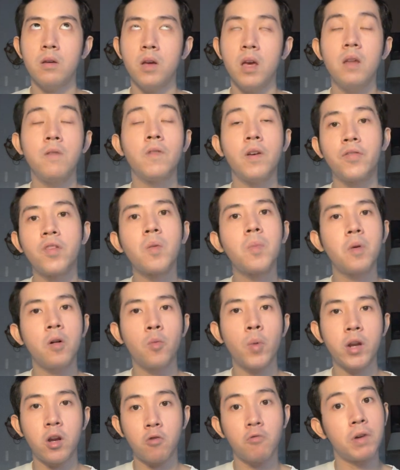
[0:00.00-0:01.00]
invisible
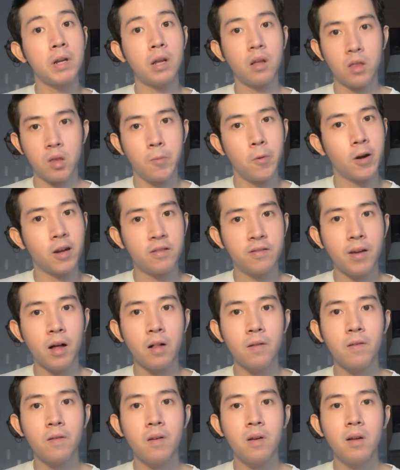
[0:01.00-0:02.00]
when you're reading the book
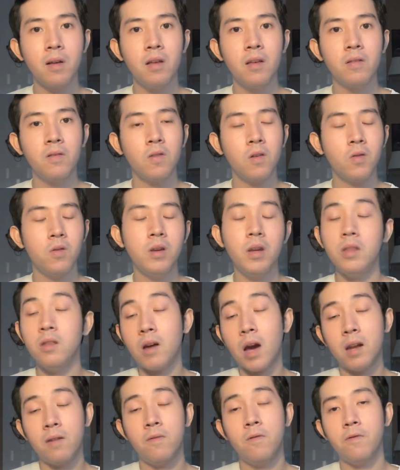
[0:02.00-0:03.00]
itself. So you need to
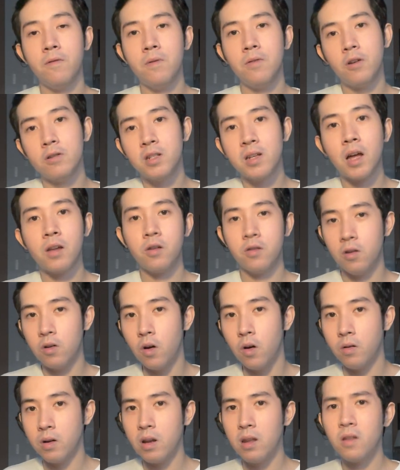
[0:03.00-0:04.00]
kind of search it out on your
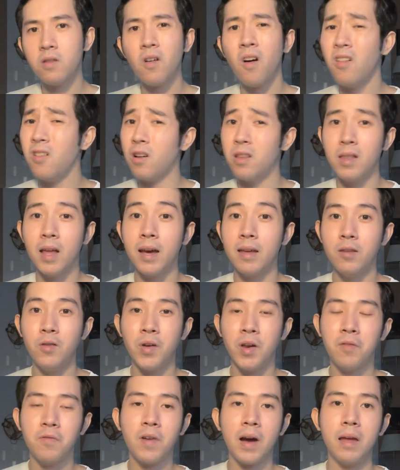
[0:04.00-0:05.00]
own, and it's all online. You
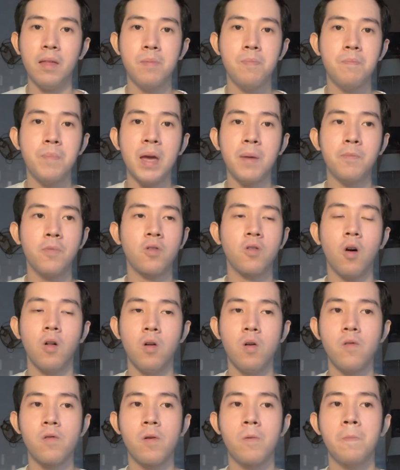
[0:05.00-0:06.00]
can find papers all
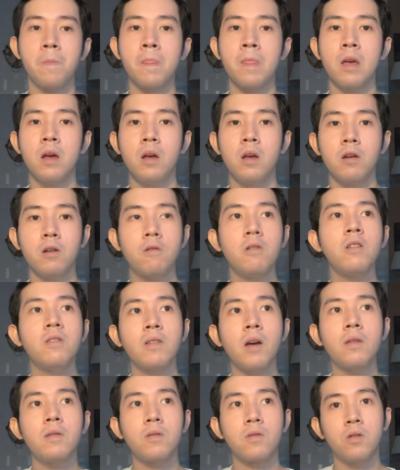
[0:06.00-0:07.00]
over
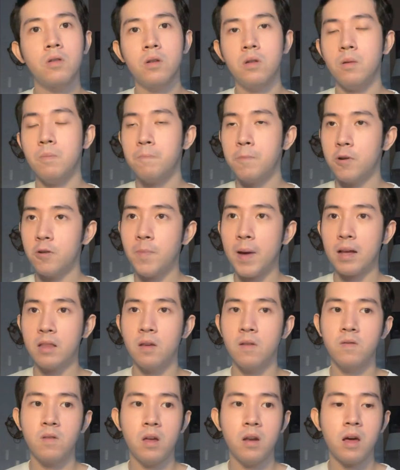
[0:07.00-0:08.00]
criticizing certain
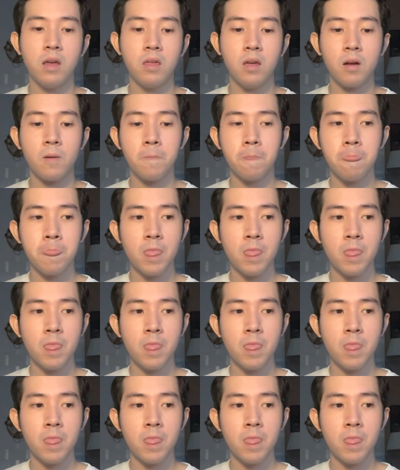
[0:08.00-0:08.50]
perspectives. And I think